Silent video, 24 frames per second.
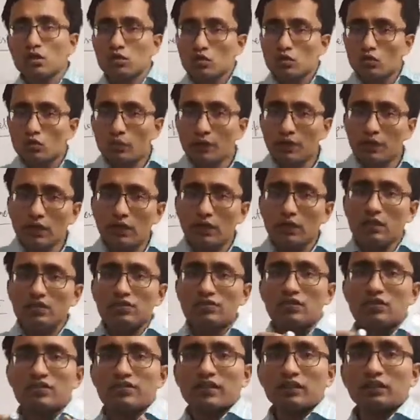So when the
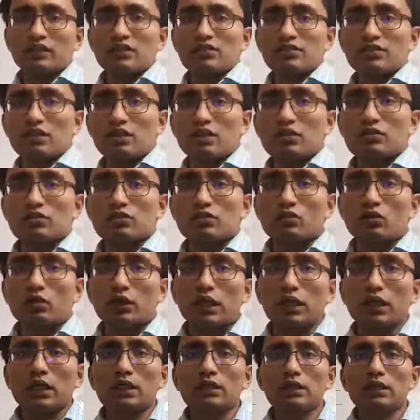industrial sector starts
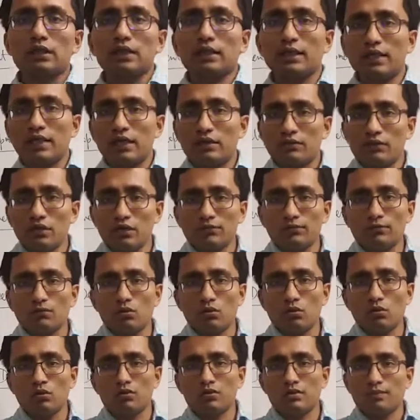growing, the labor
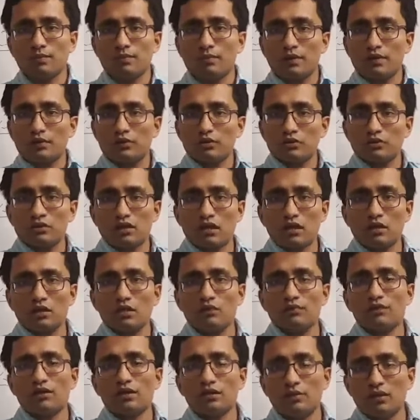force, a major chunk
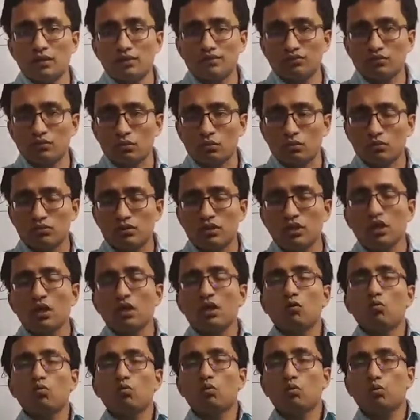of labor force,
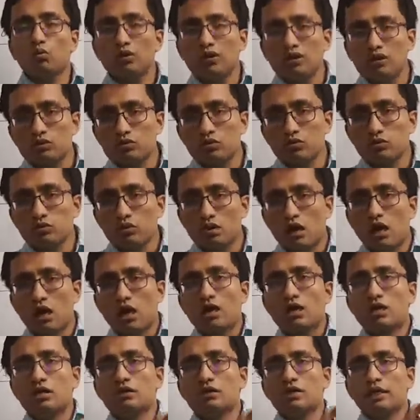which
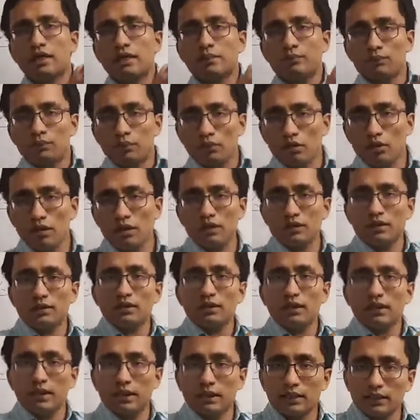are employed in
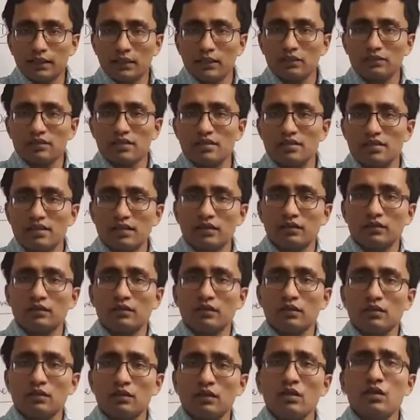the agriculture
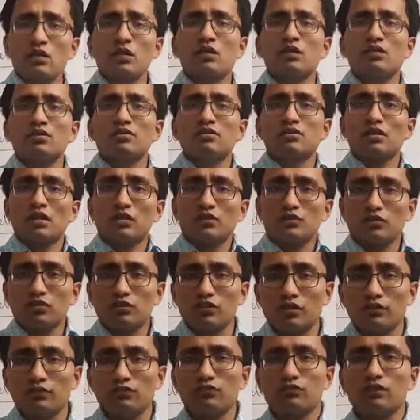sector, start
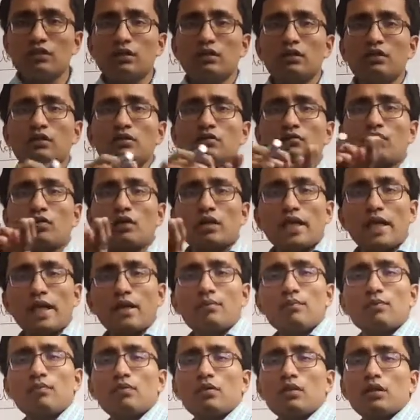shifting
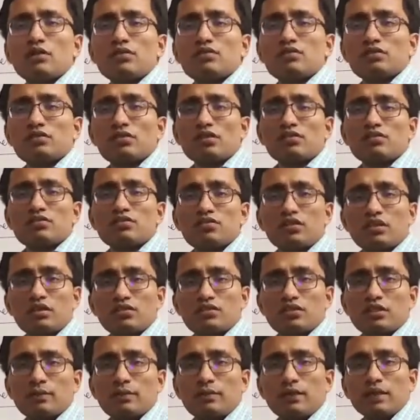
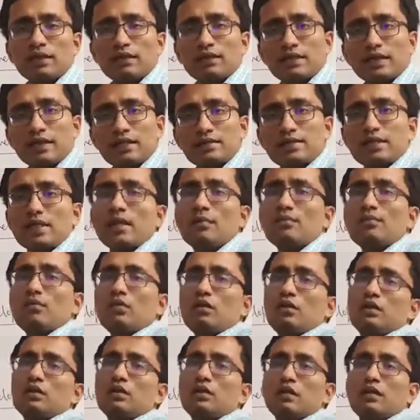and gets
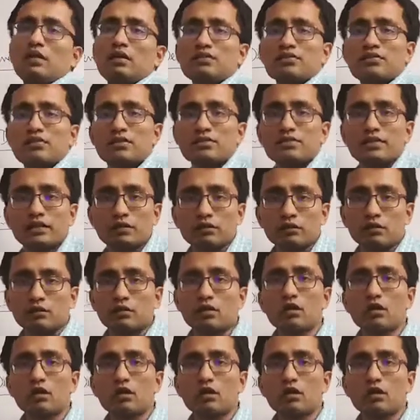employed in the industrial sector.